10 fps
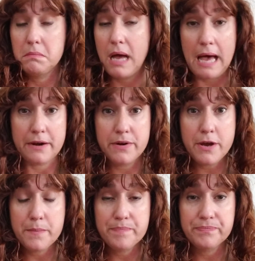I don't
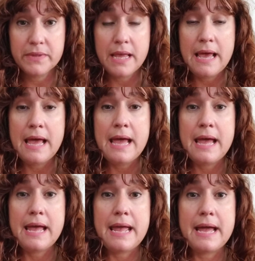know.
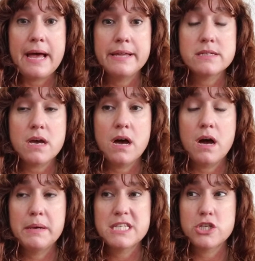And
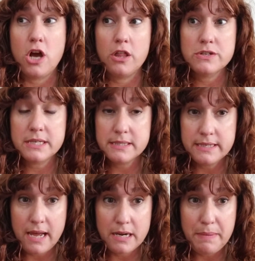uh, it's
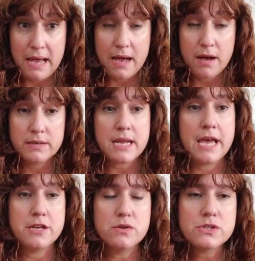$1.69 a pound. I
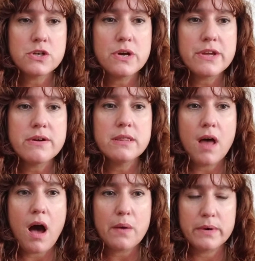used to go there a
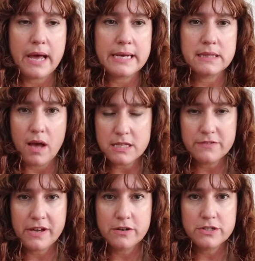lot when I had lots of
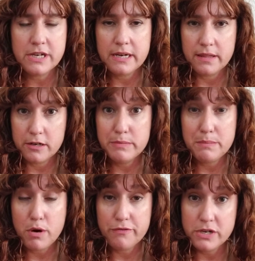energy and a little bit
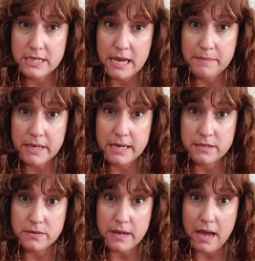more free time than I
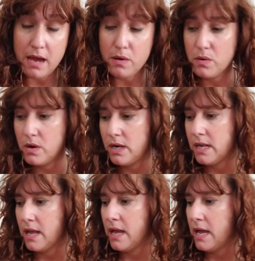do now.
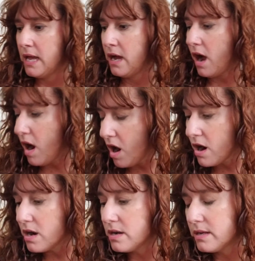
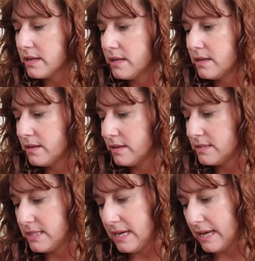Our
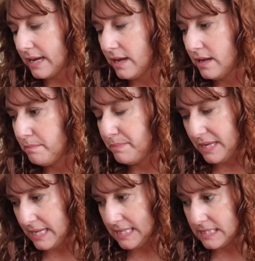dig
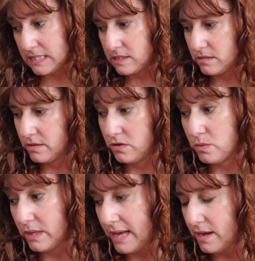bins,
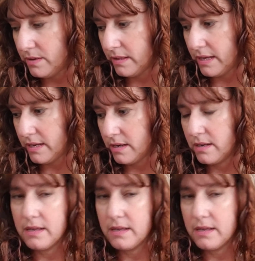Goodwill outlet,